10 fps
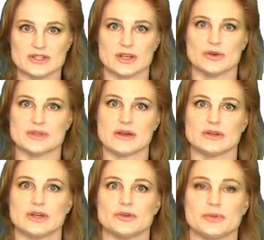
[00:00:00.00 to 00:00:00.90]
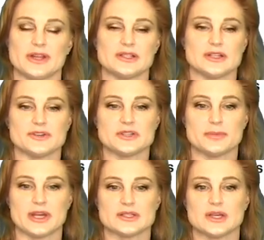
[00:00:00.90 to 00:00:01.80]
as it goes out into interplanetary
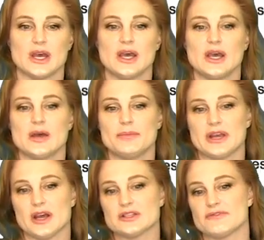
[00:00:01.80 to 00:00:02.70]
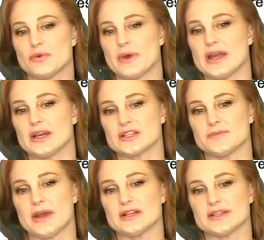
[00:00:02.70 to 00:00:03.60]
space. Because of the way it
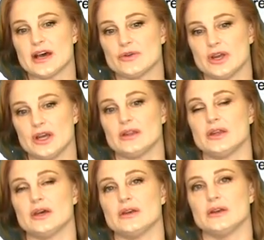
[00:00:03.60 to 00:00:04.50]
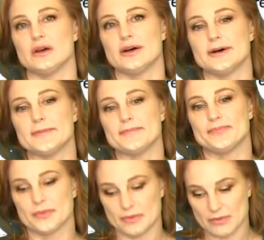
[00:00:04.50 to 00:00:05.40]
expands out, it then
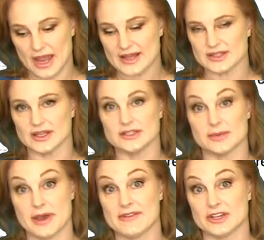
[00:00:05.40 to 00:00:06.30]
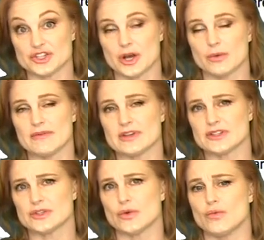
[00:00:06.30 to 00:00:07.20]
ends up having a shockwave
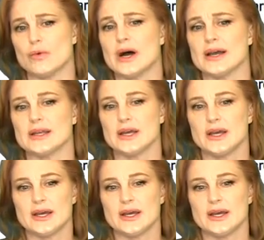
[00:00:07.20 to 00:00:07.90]
that's so wide.